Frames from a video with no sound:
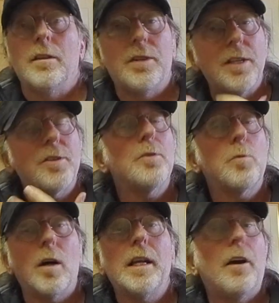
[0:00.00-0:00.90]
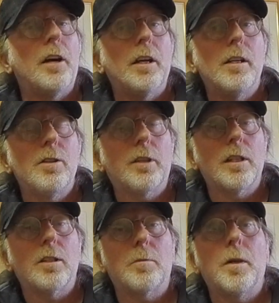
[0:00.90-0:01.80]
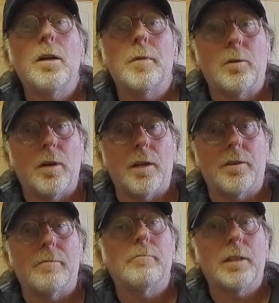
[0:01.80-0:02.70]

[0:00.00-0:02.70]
This is one area you can experiment with,